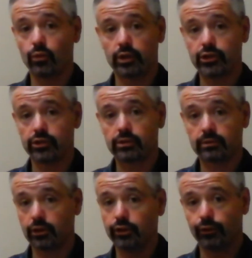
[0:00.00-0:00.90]
which is
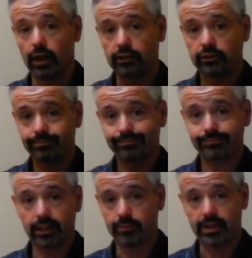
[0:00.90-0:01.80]
good for us,
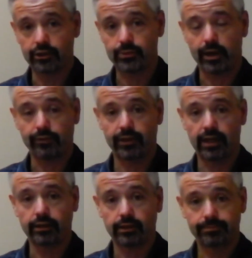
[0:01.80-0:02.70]
being a small fund.